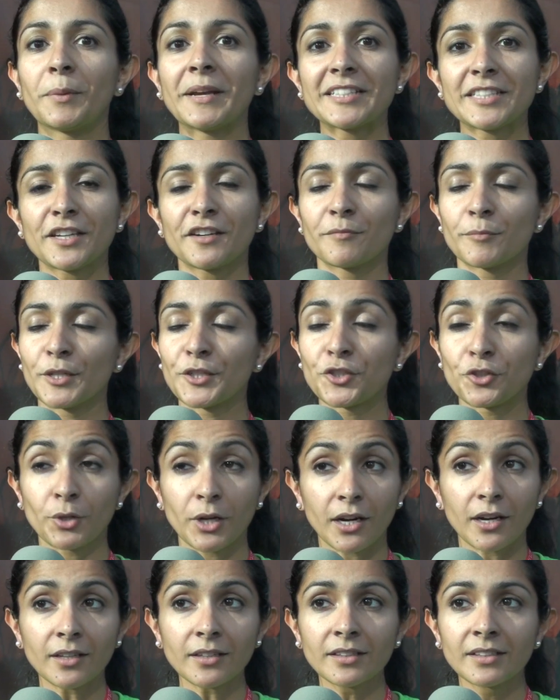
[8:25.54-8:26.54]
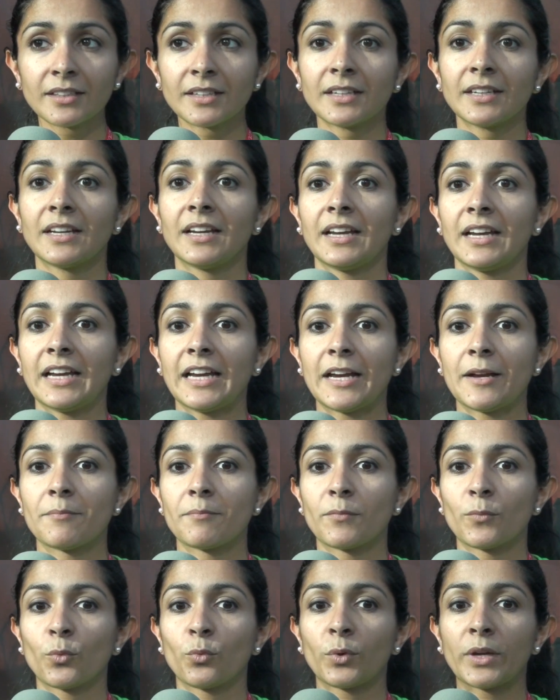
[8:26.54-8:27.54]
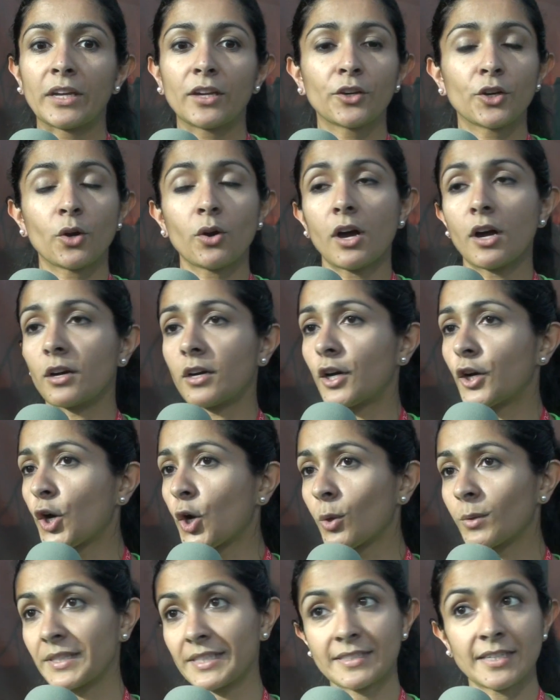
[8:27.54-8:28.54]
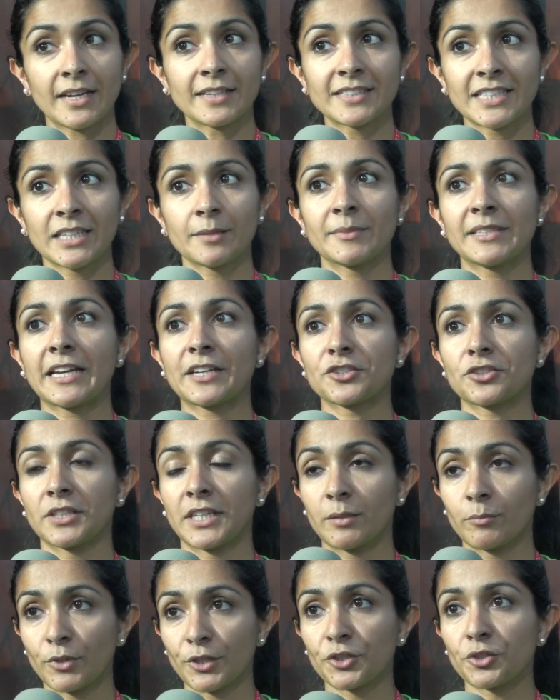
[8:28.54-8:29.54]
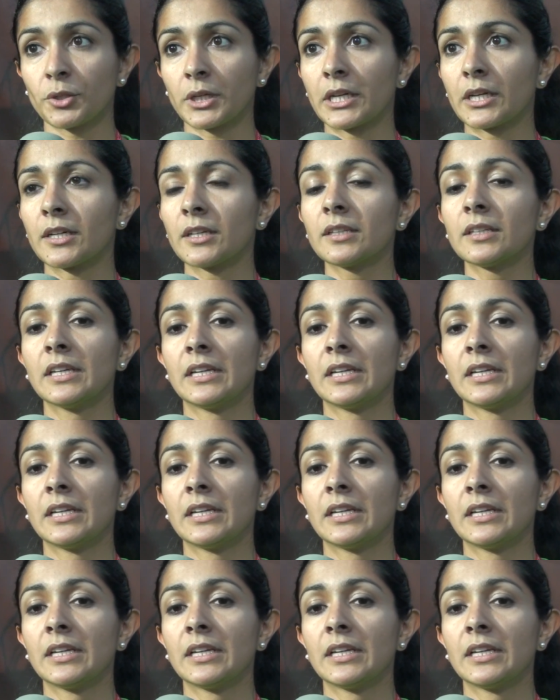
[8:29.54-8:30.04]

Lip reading: based out of Montreal. Our whole design team is actually in Montreal.